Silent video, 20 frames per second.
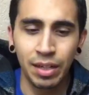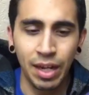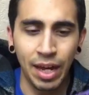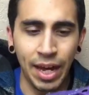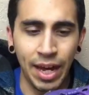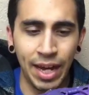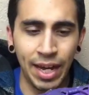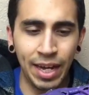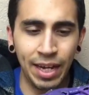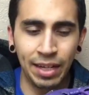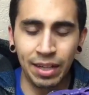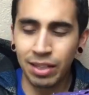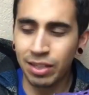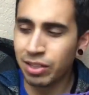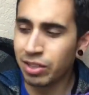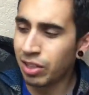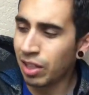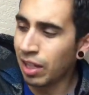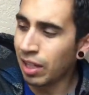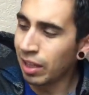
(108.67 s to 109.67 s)
And
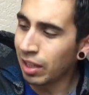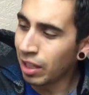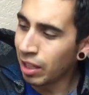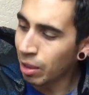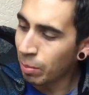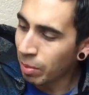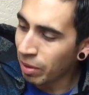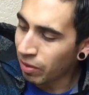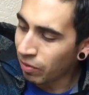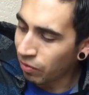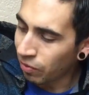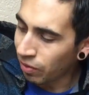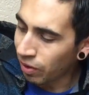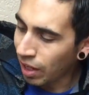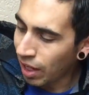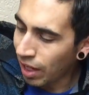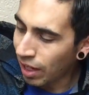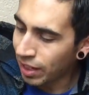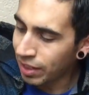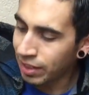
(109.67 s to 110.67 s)
there's a little bit of
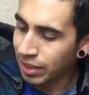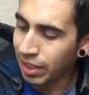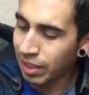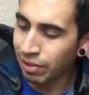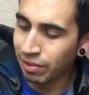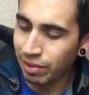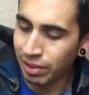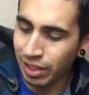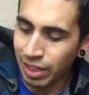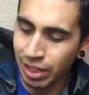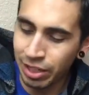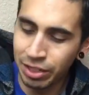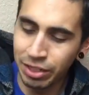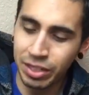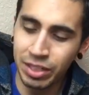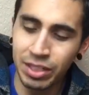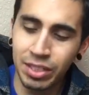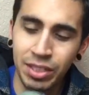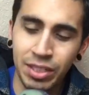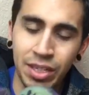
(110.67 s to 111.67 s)
flaws here and there. You
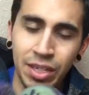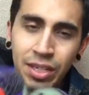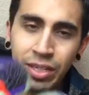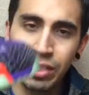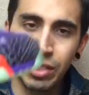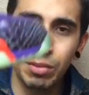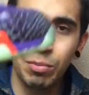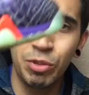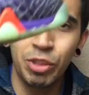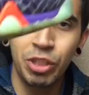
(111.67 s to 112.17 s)
can see some